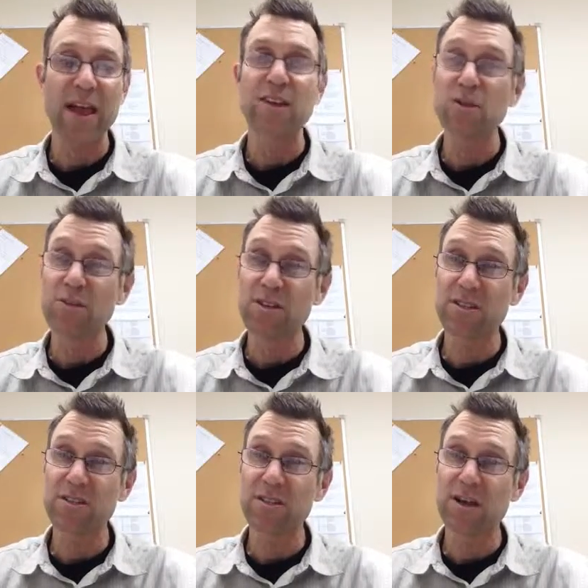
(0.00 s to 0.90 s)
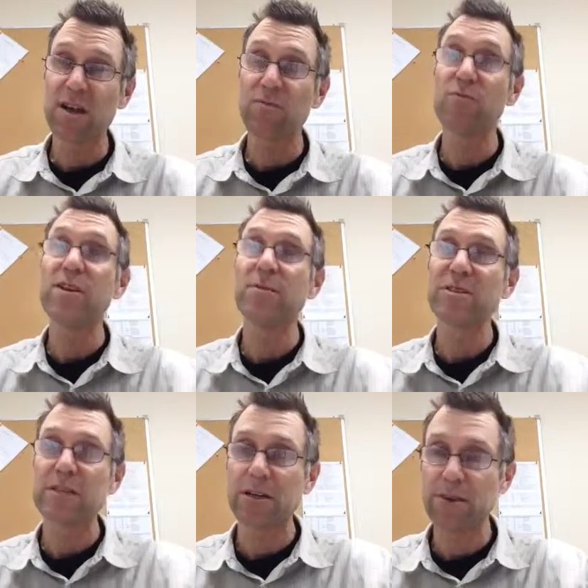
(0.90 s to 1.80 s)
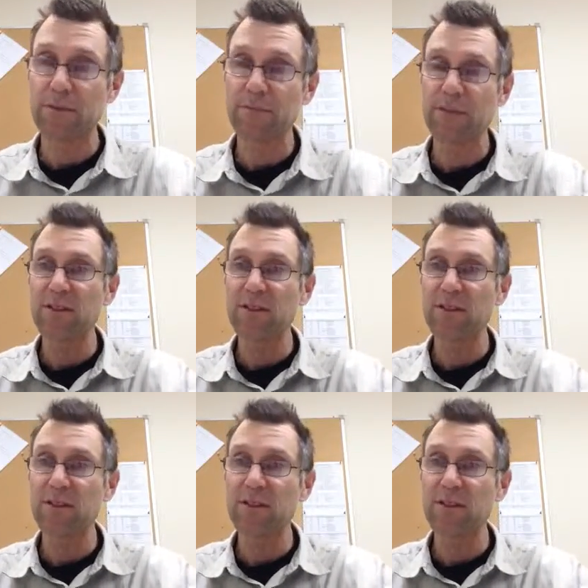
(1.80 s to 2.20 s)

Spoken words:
that unit's reading material.